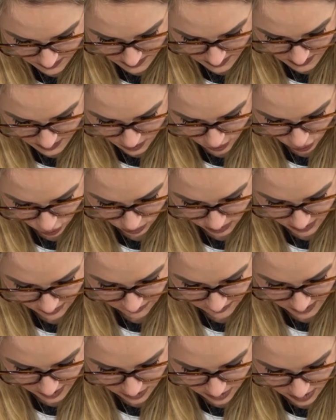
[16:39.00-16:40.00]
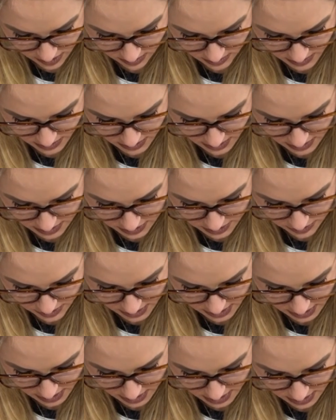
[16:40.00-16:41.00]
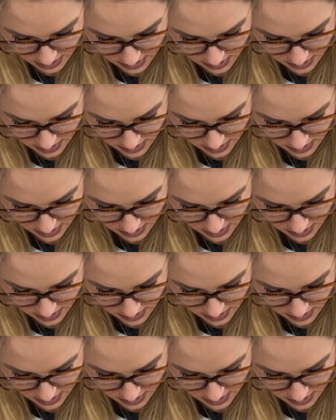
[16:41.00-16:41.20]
hold my finger up, but yeah, do it again.